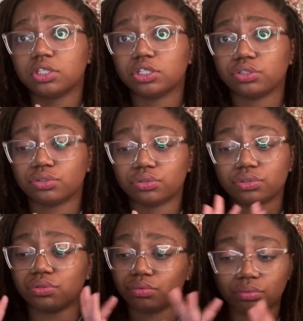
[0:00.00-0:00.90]

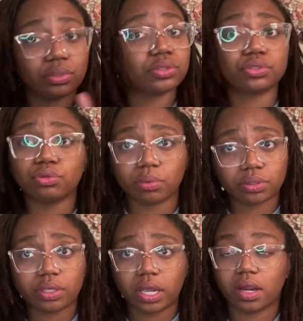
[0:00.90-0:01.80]

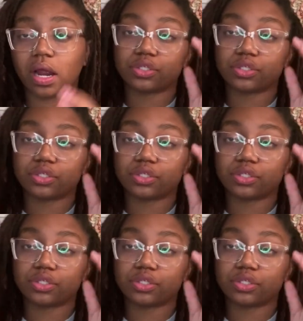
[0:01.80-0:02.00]
in your hair?